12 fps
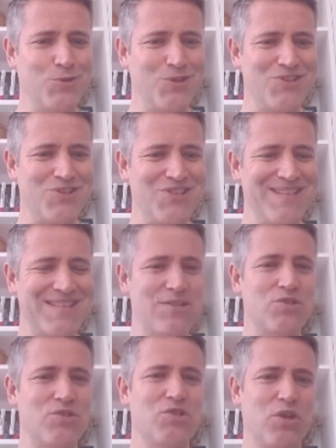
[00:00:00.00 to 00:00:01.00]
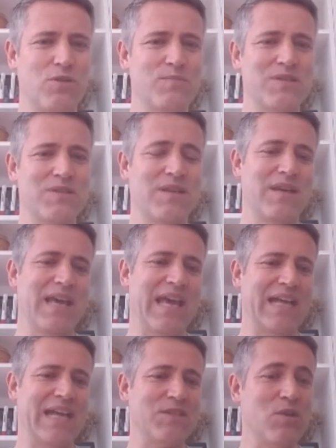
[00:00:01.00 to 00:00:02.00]
and auctions and shops.
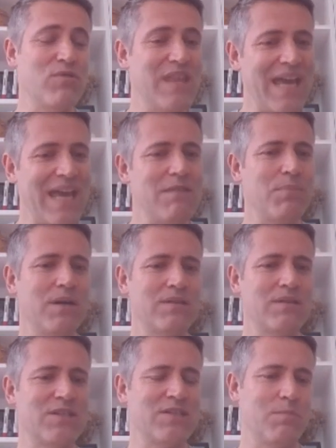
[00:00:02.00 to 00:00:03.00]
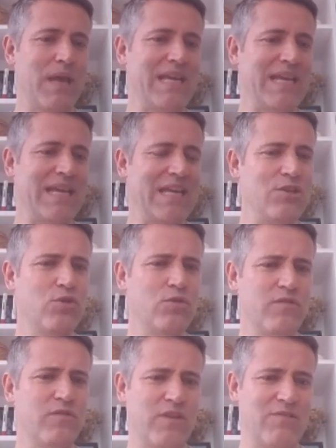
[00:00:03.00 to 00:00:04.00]
And so they participate in your
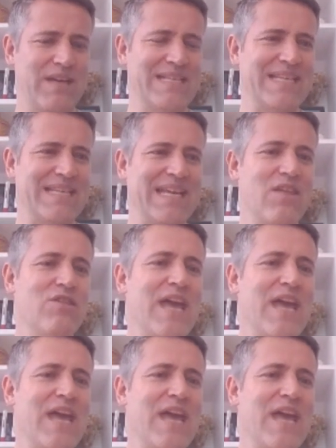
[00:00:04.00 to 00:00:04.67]
fundraising.